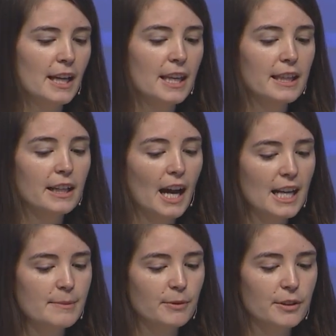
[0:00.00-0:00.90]
In the
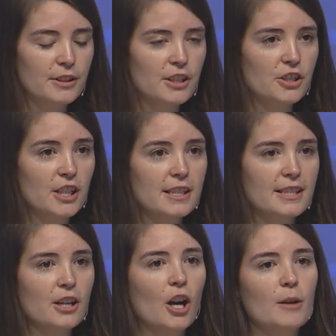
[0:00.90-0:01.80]
Gospels,
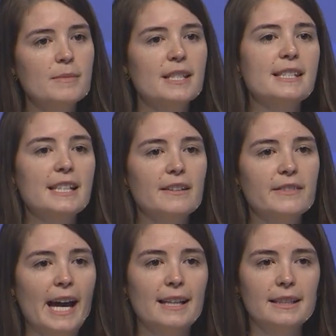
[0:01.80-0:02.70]
Jesus calms the Sea of
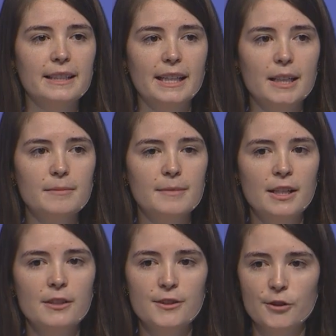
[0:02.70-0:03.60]
Galilee.
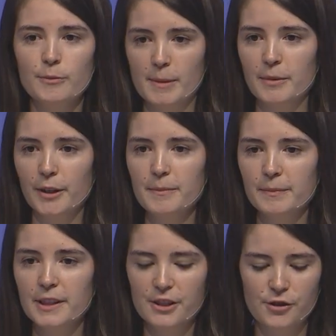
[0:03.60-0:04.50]
Do you remember
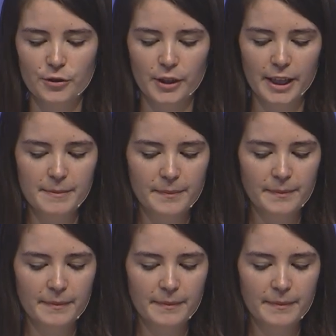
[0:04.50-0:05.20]
this story?